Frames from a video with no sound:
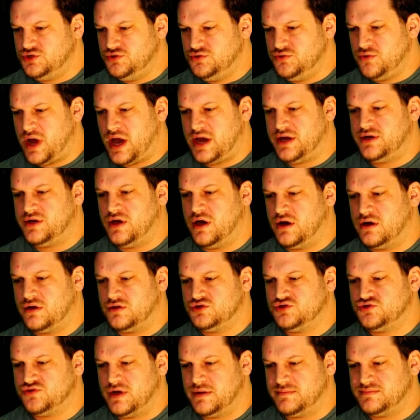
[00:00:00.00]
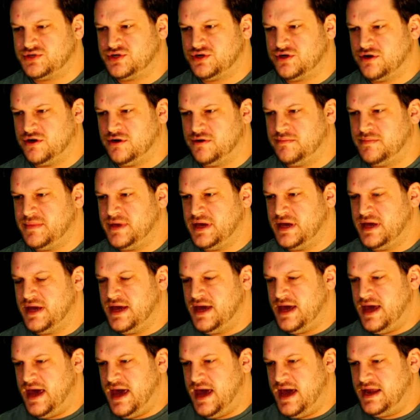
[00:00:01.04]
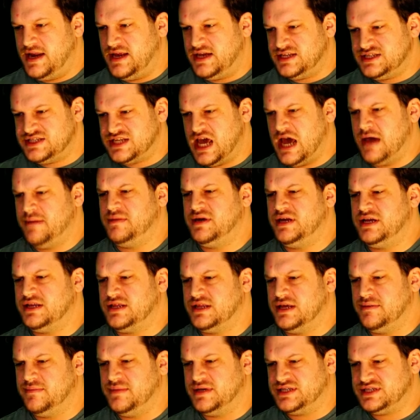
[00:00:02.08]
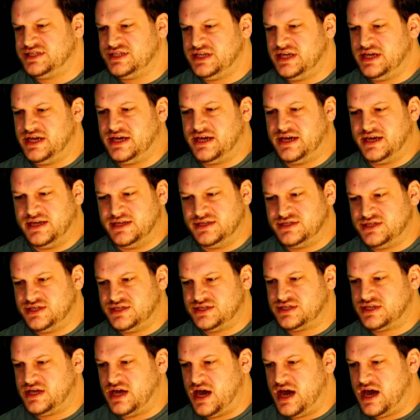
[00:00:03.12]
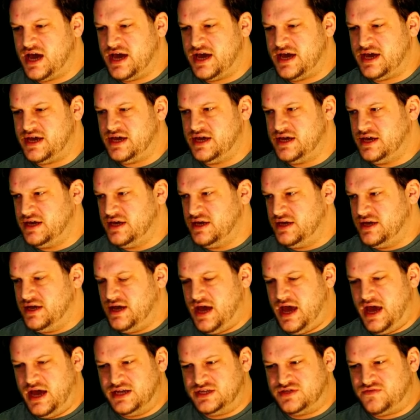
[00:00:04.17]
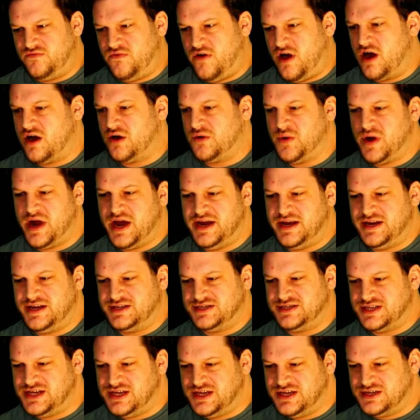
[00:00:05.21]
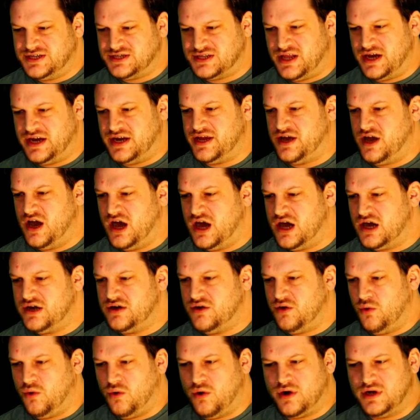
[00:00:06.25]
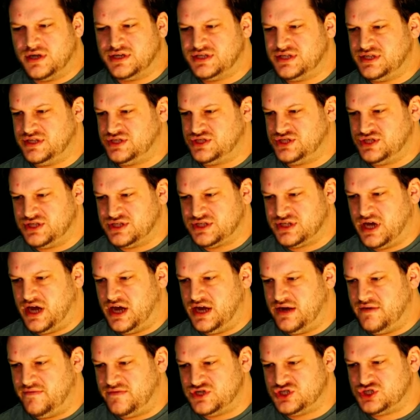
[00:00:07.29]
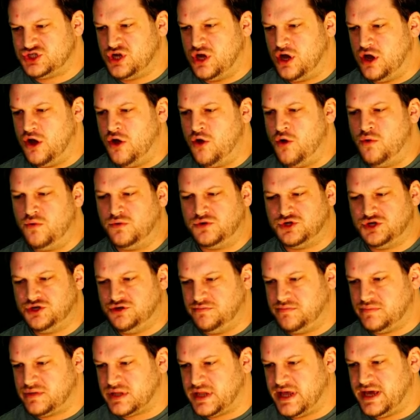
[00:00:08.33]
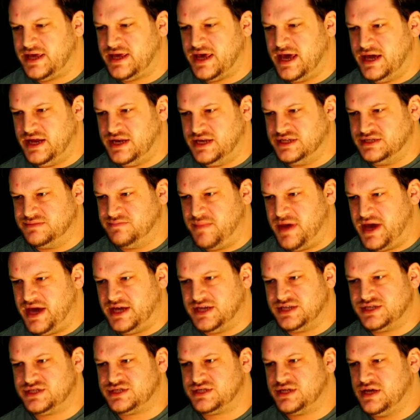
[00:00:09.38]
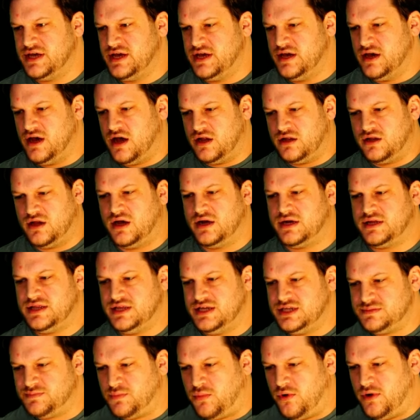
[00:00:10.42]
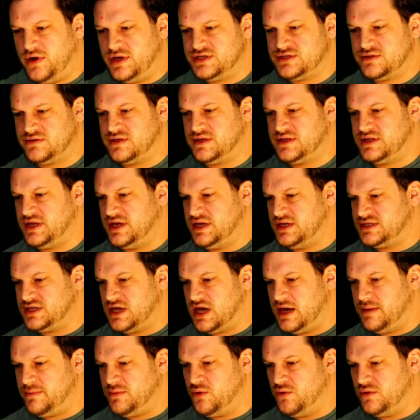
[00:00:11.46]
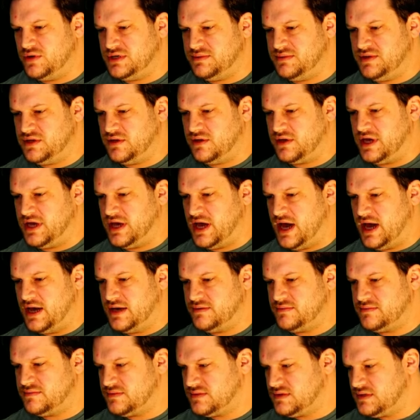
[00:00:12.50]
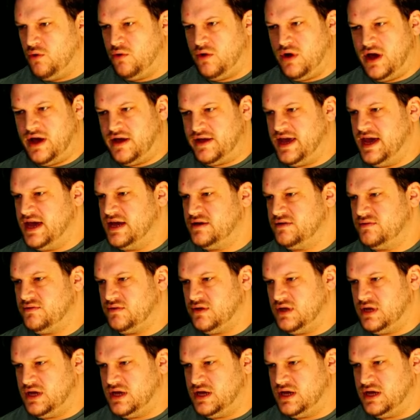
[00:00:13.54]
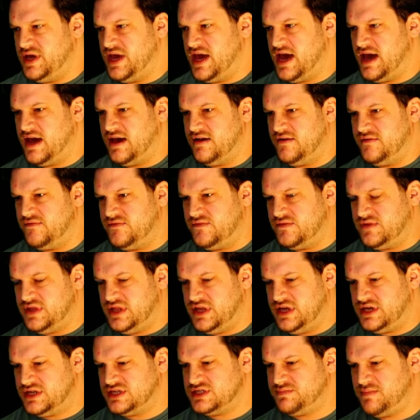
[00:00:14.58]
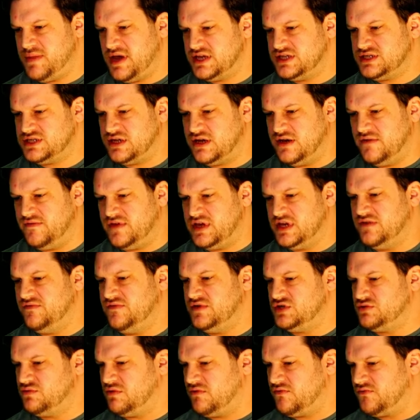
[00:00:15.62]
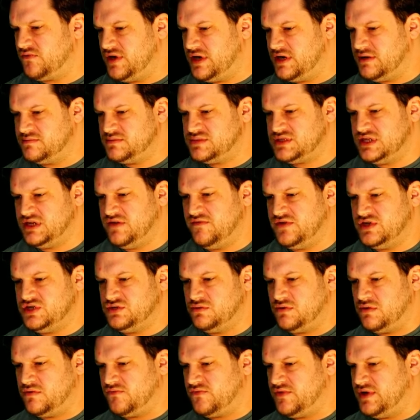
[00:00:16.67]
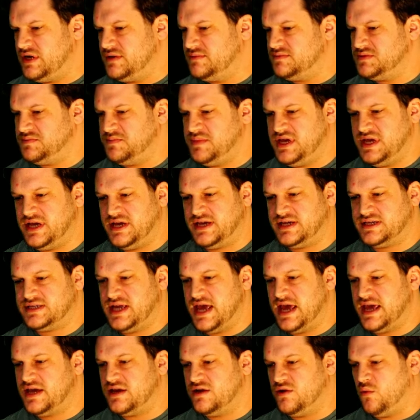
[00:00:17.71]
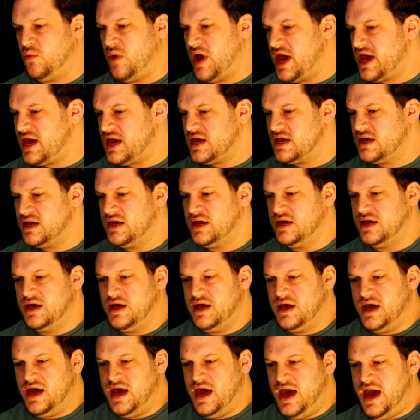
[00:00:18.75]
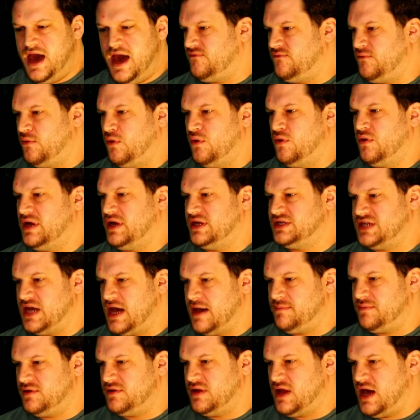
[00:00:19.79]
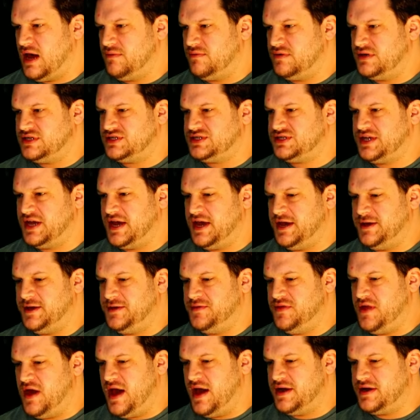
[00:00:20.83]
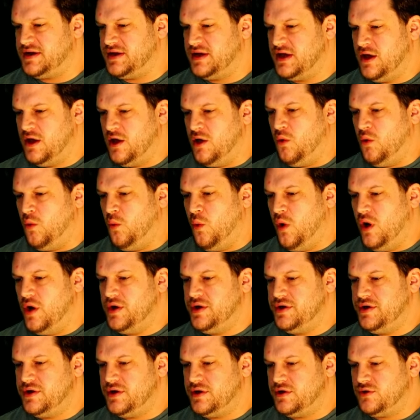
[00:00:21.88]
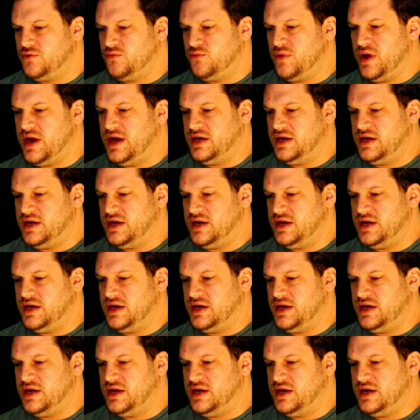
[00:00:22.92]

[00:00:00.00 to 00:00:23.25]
to a Donald Trump term and examining them and seeing, is this guy as far right as he is letting on, or is this just kind of a show to placate his base? A lot of these points are the things I'm going to be looking at. So again, we have the expense of individual freedoms being taken away. And for example, I would say one